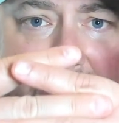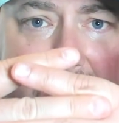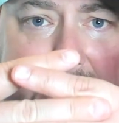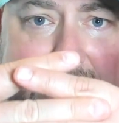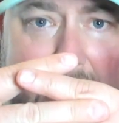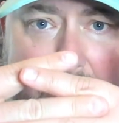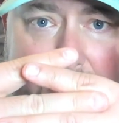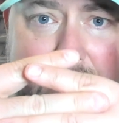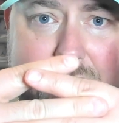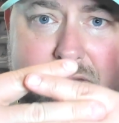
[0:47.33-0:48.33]
guys, how I
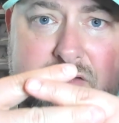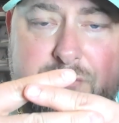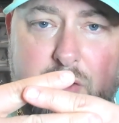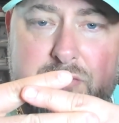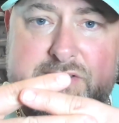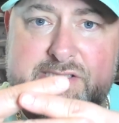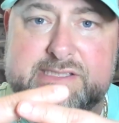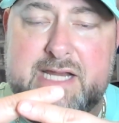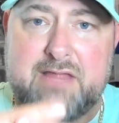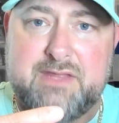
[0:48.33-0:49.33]
think about fragrances,
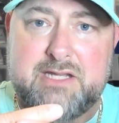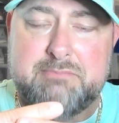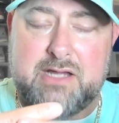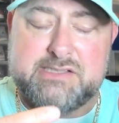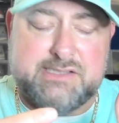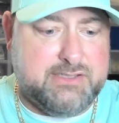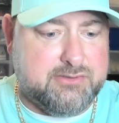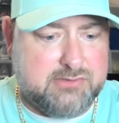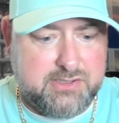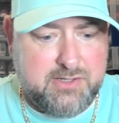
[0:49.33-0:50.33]
and I think about
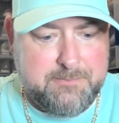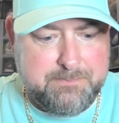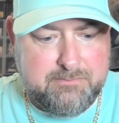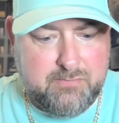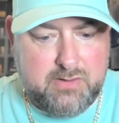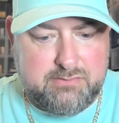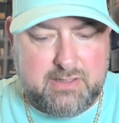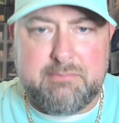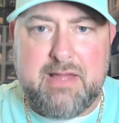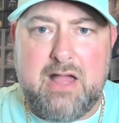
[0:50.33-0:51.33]
sneakers.
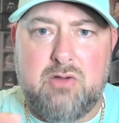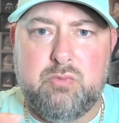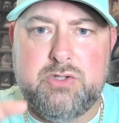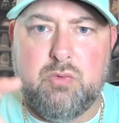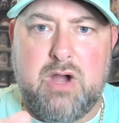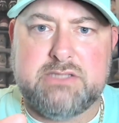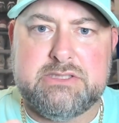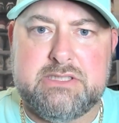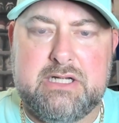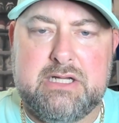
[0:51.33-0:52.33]
Think about when you're
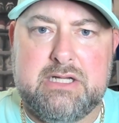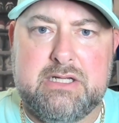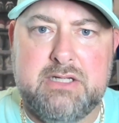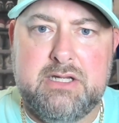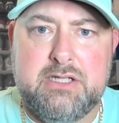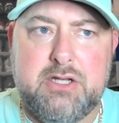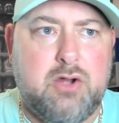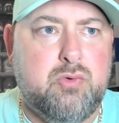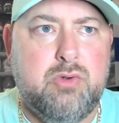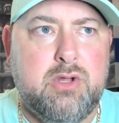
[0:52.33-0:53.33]
watching a
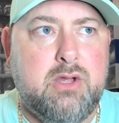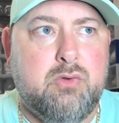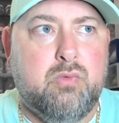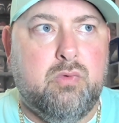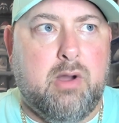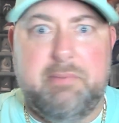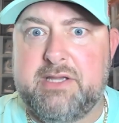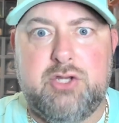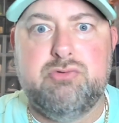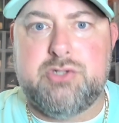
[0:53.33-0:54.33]

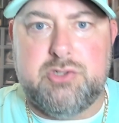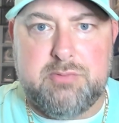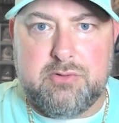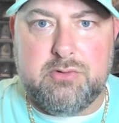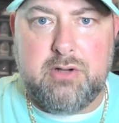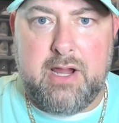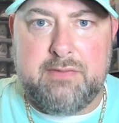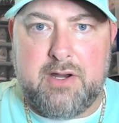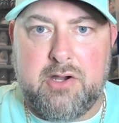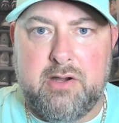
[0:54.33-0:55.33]
big YouTuber
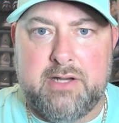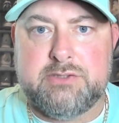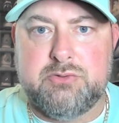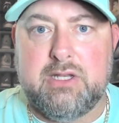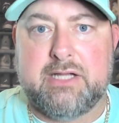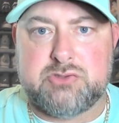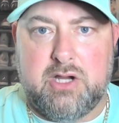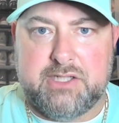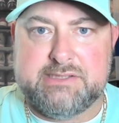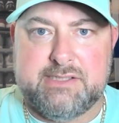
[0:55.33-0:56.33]
and they're into
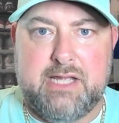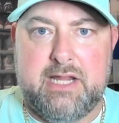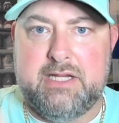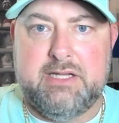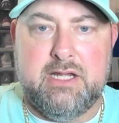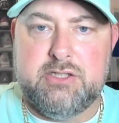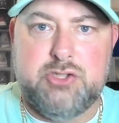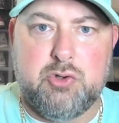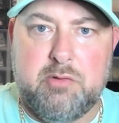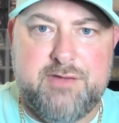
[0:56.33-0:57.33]
electronics and they
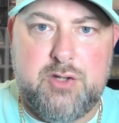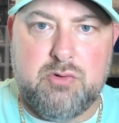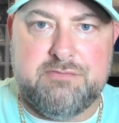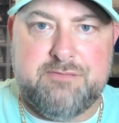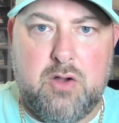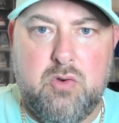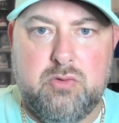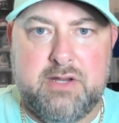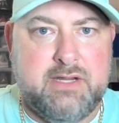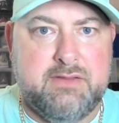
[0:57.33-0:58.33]
do a review on a
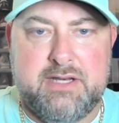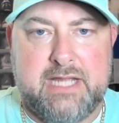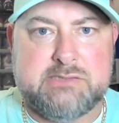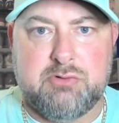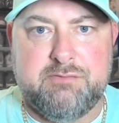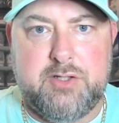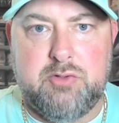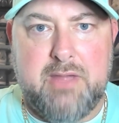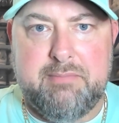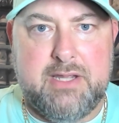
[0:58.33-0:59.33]
phone and then the next review
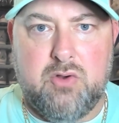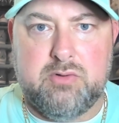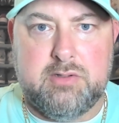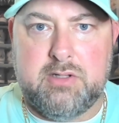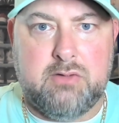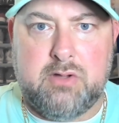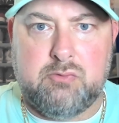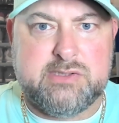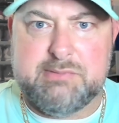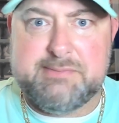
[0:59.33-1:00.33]
maybe on
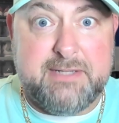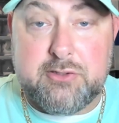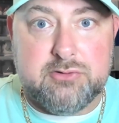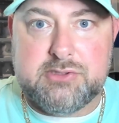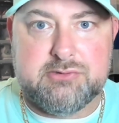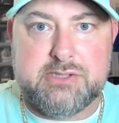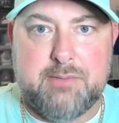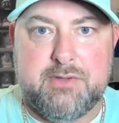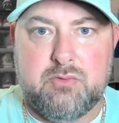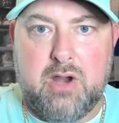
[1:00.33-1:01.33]
some speakers or
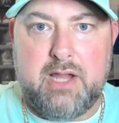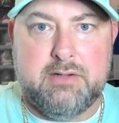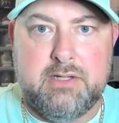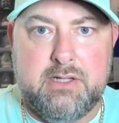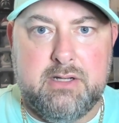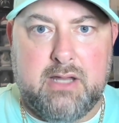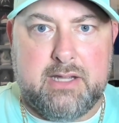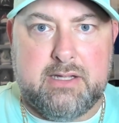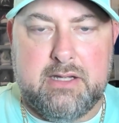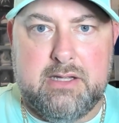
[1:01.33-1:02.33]
something, right? Like